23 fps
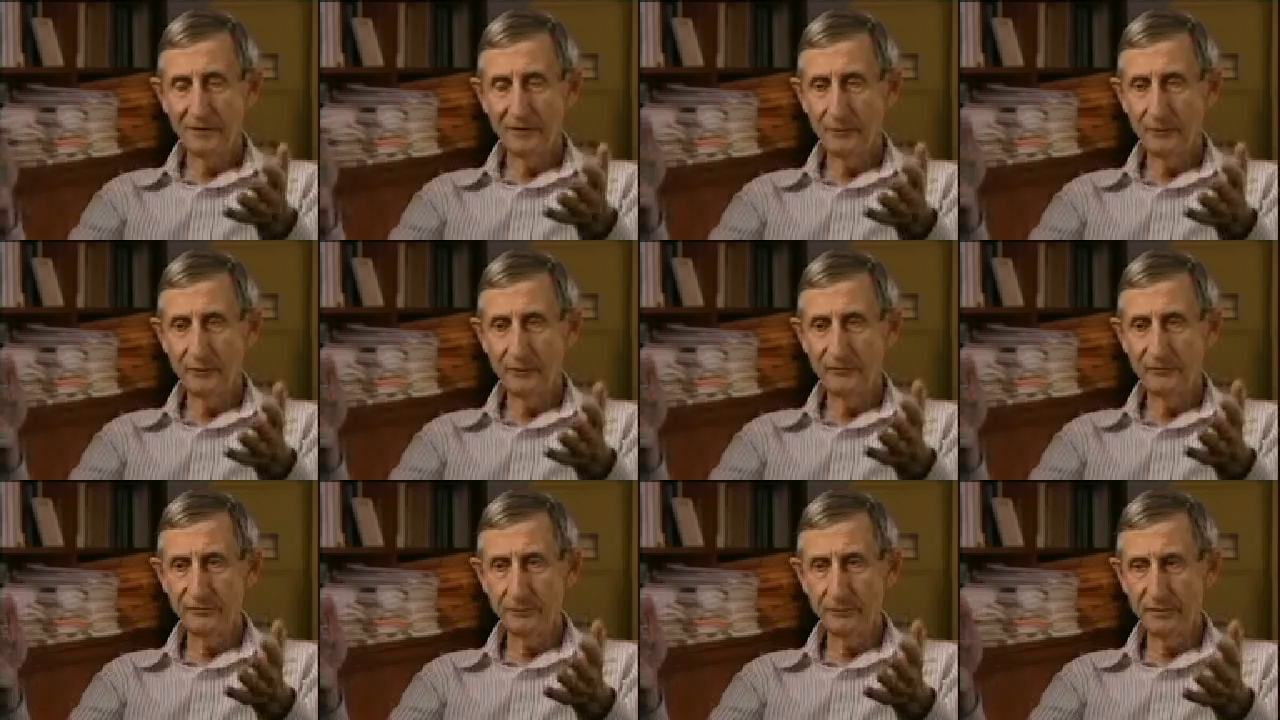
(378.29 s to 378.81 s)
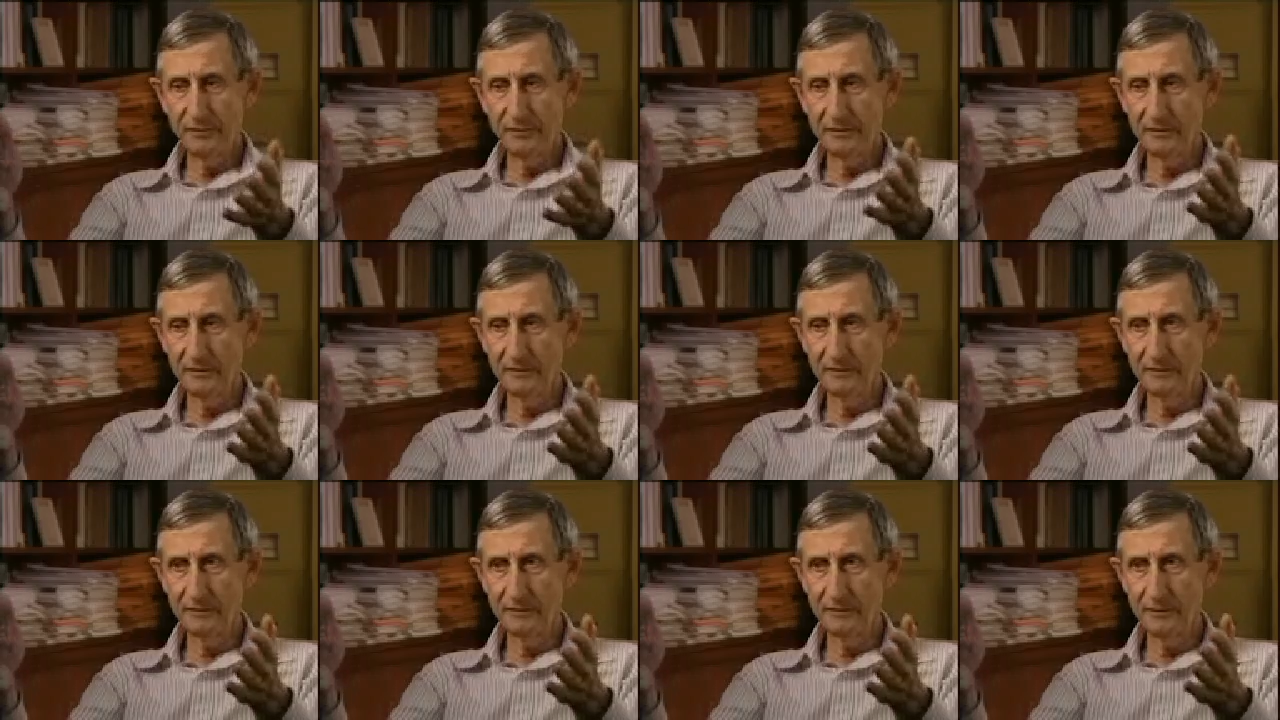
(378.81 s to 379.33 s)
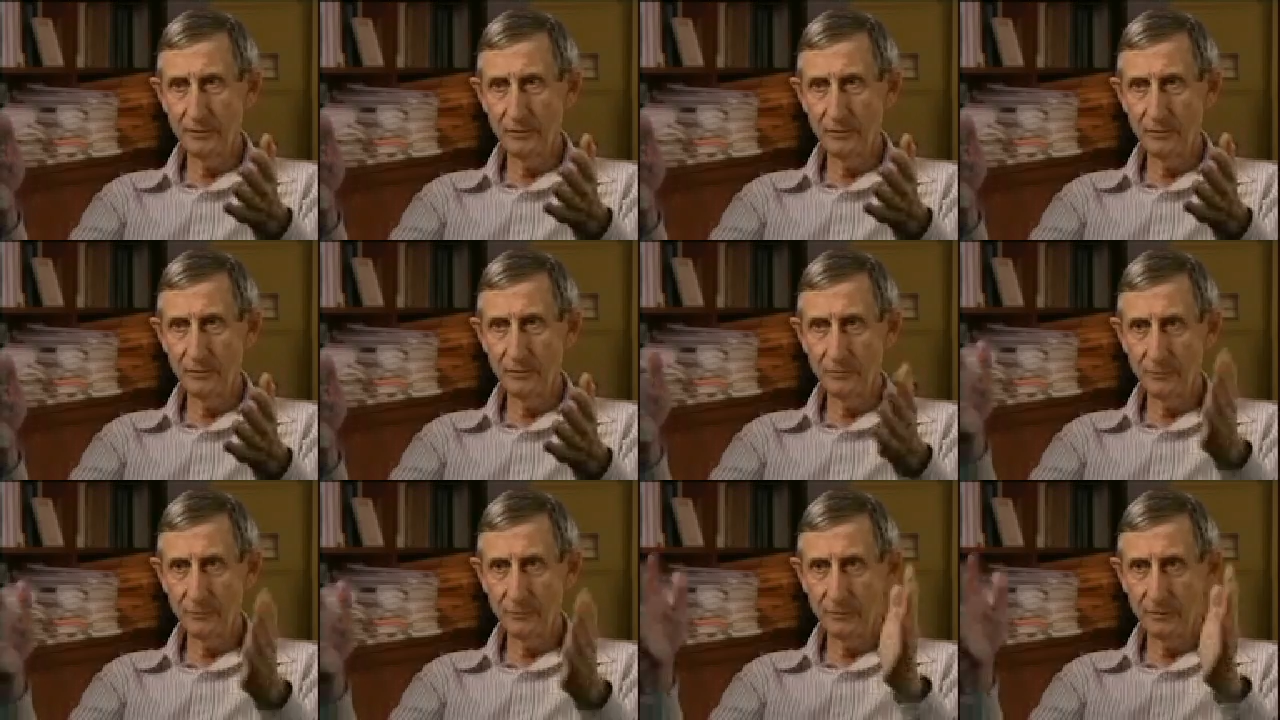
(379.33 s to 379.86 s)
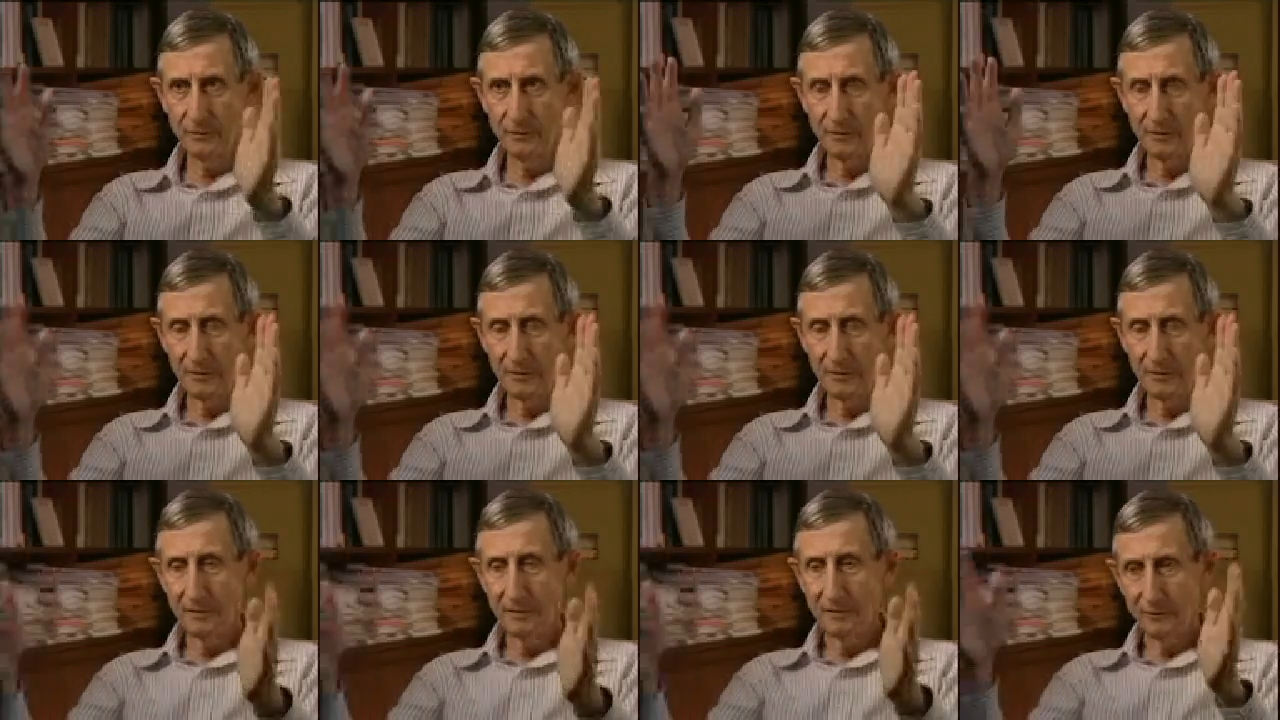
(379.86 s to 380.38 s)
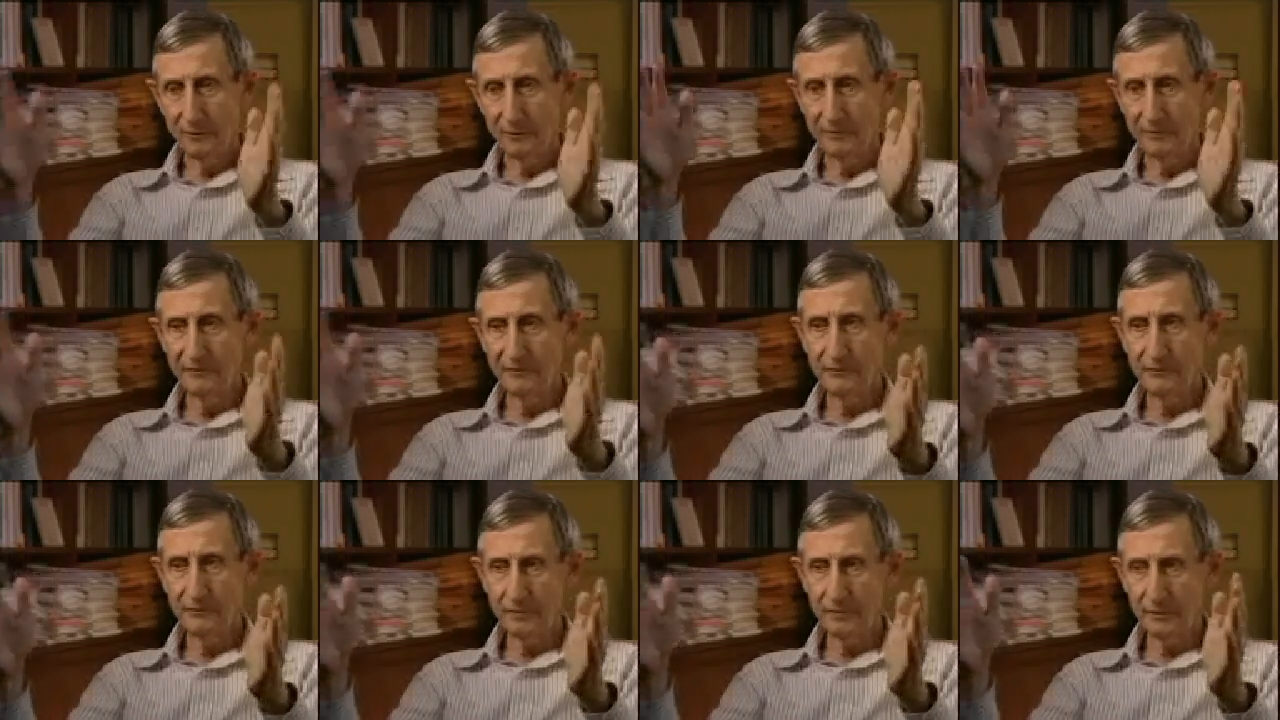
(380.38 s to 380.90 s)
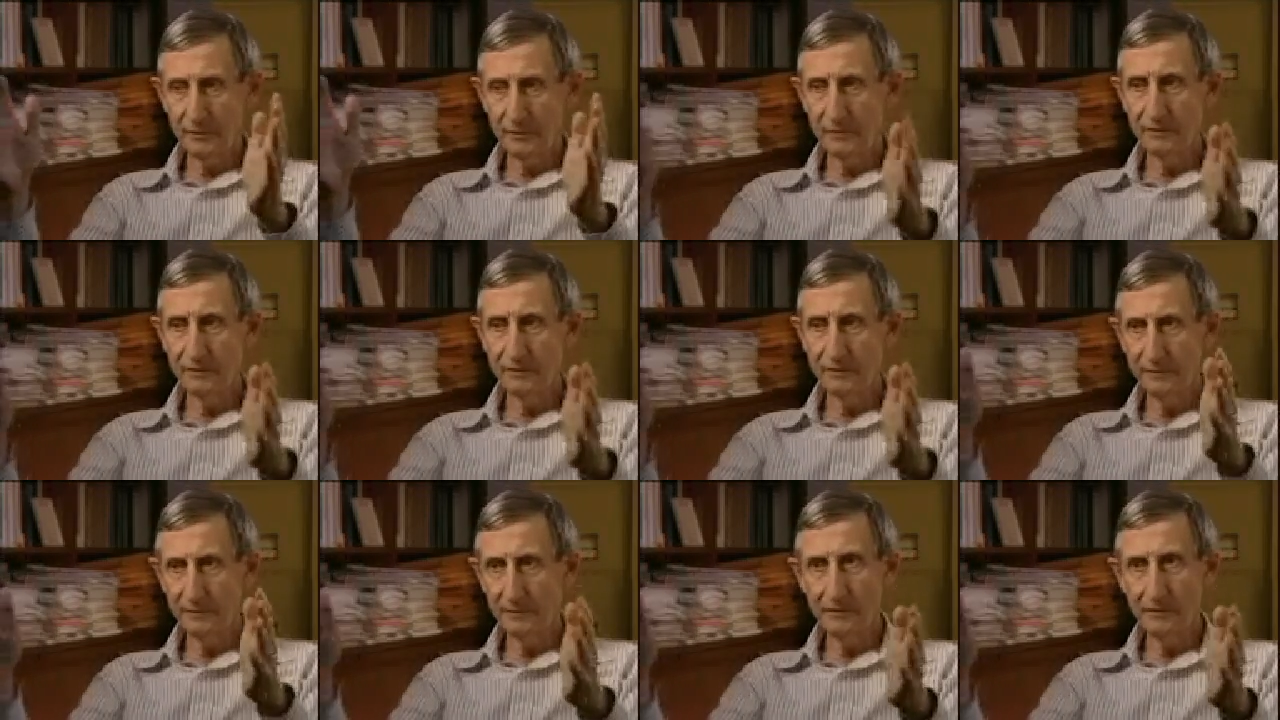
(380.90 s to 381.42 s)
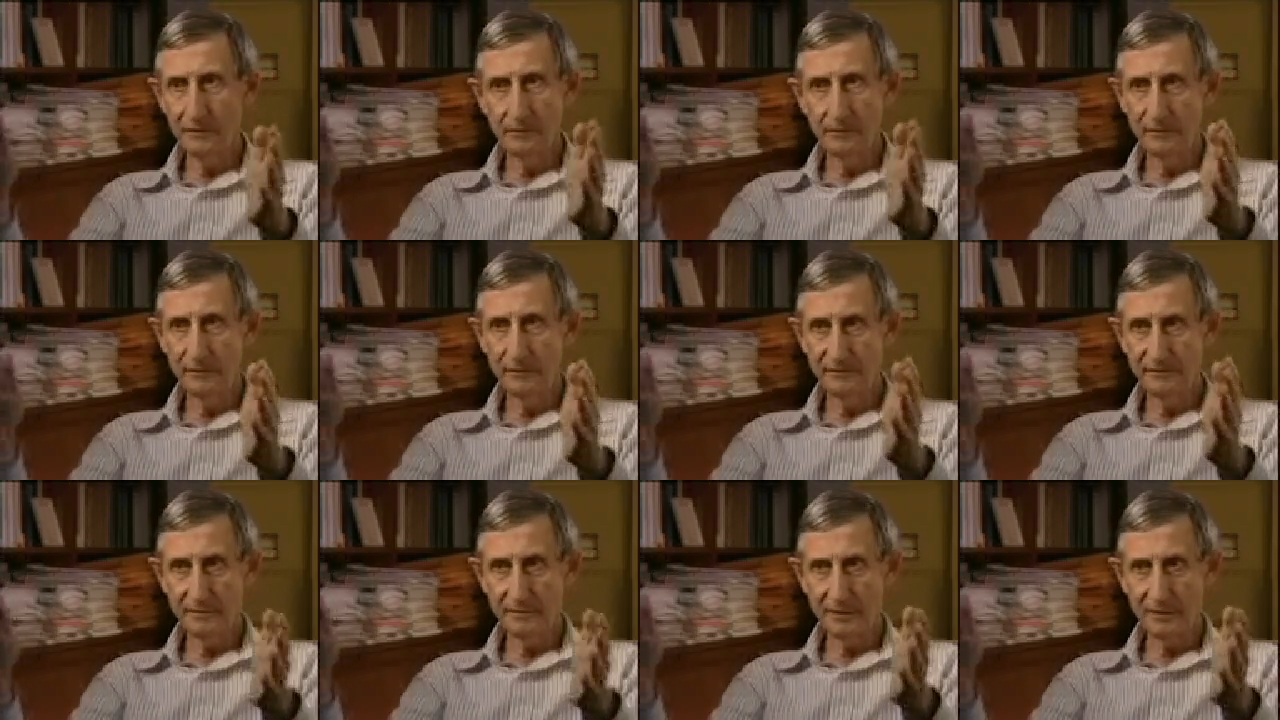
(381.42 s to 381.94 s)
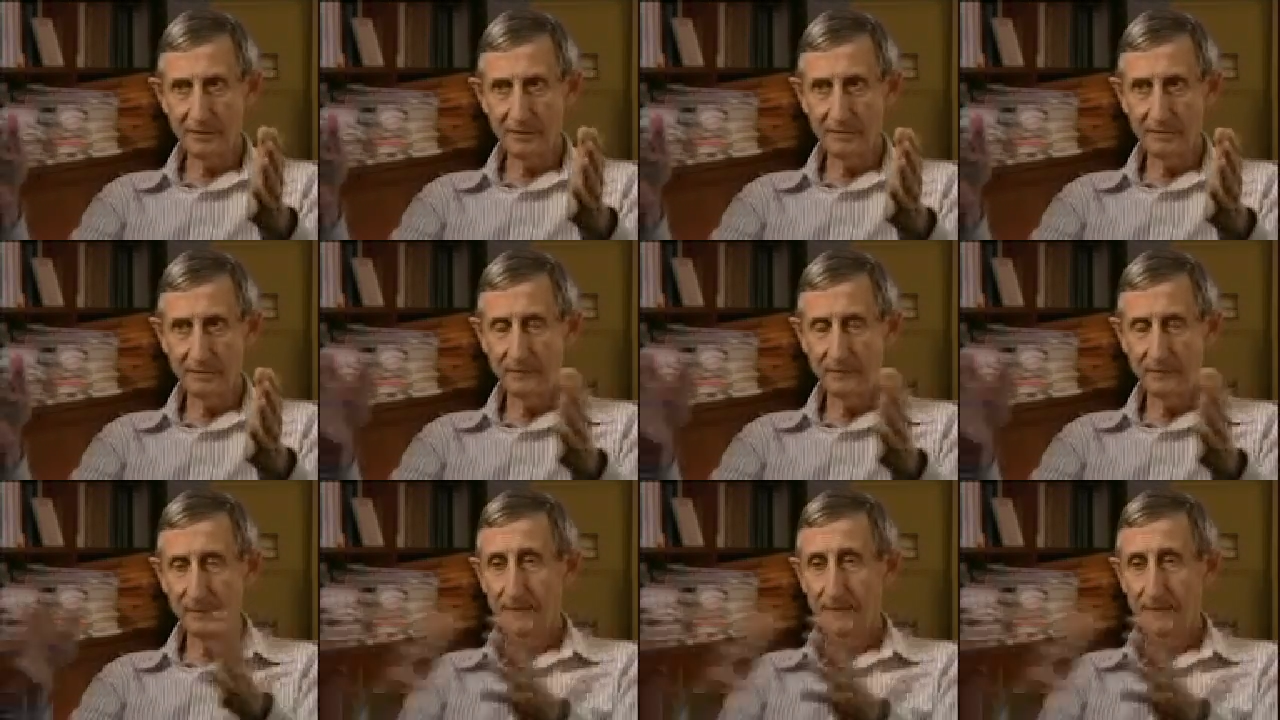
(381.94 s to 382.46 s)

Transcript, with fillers: Then we should begin to know what is going on the global scale.